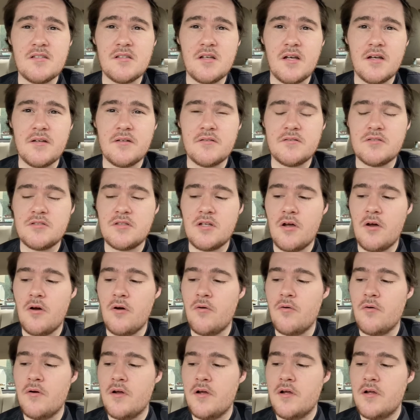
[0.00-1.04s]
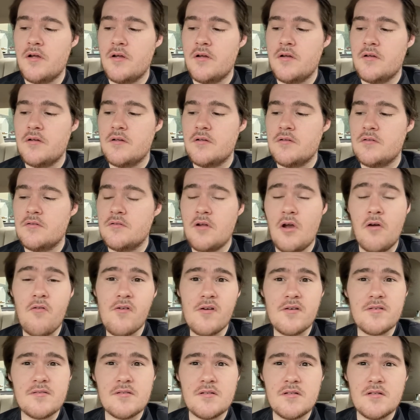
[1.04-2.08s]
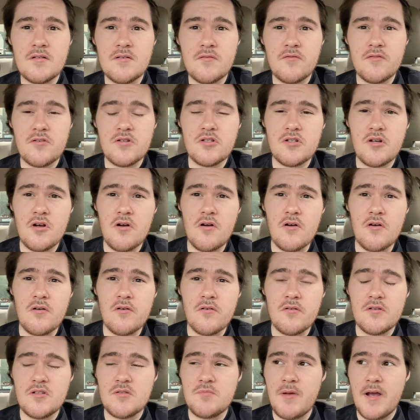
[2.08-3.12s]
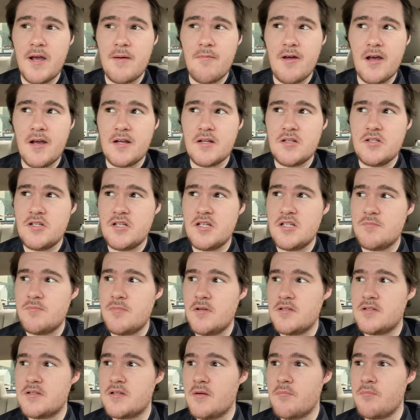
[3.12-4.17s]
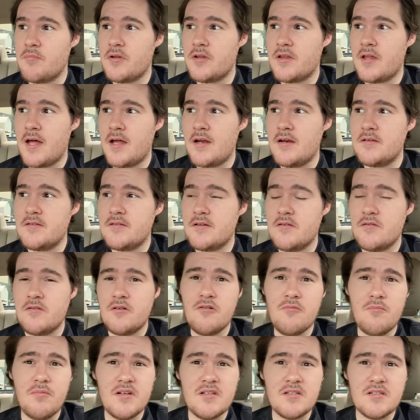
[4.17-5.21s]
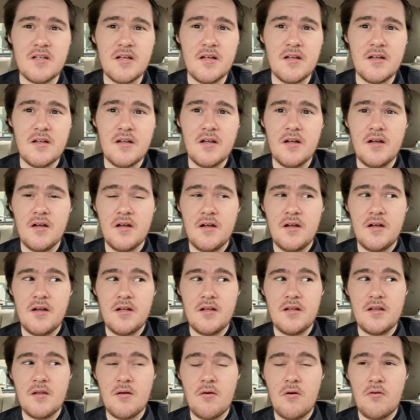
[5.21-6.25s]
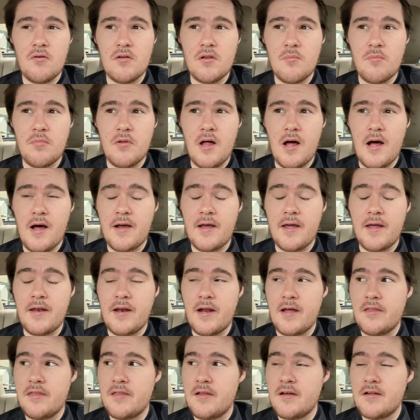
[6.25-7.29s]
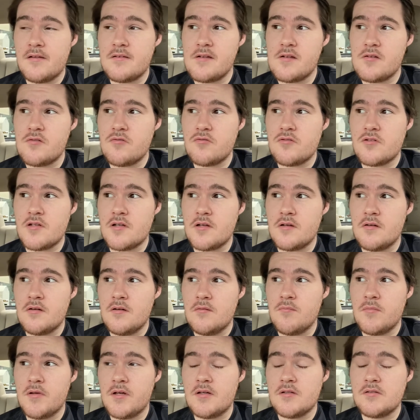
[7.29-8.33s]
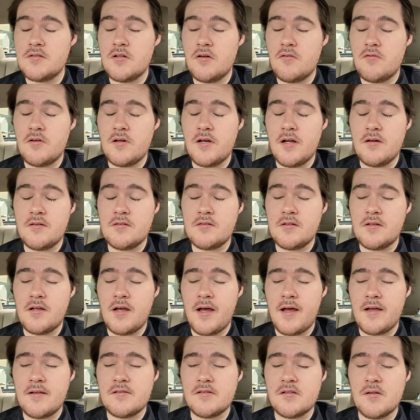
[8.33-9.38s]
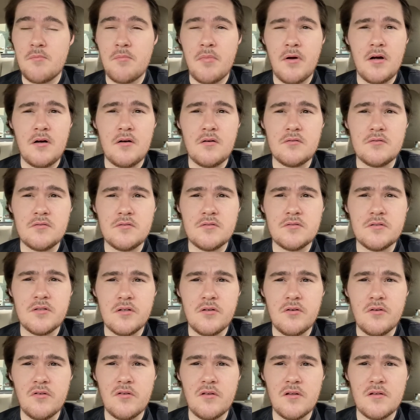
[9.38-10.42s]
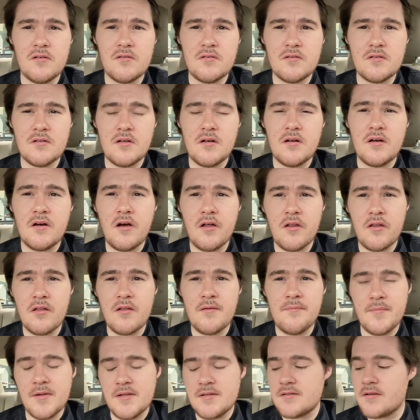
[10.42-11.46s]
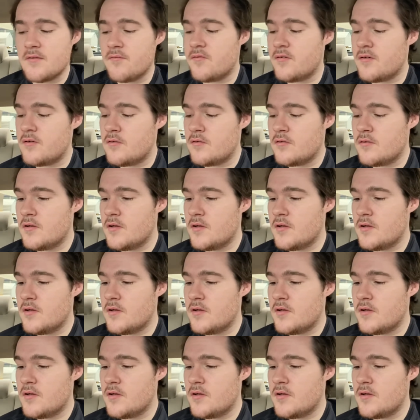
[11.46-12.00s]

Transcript: like. So, nervous for sure. Spam mac and cheese biscuit. But that is their new biscuit in the, on the block, and I think it's interesting because no one else has the balls to do this other than Biscuitville,